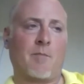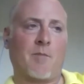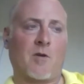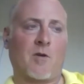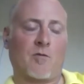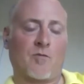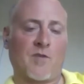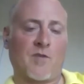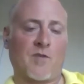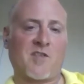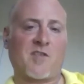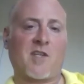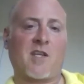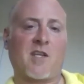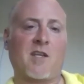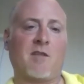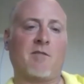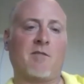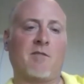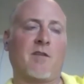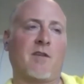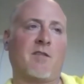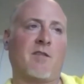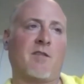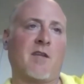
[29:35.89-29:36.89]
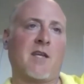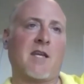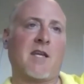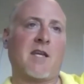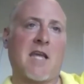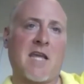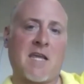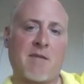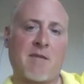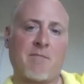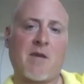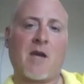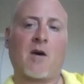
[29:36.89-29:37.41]
receive the
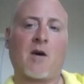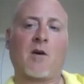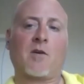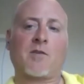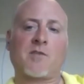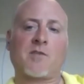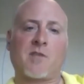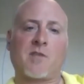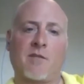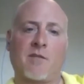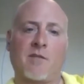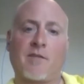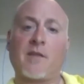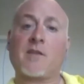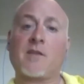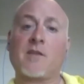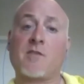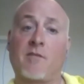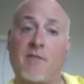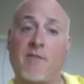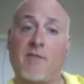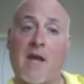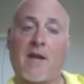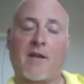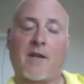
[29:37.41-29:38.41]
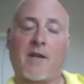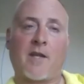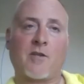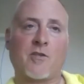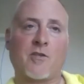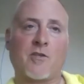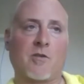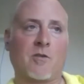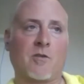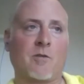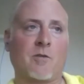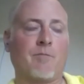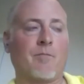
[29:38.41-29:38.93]
emails and things of that
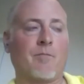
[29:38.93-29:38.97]
nature.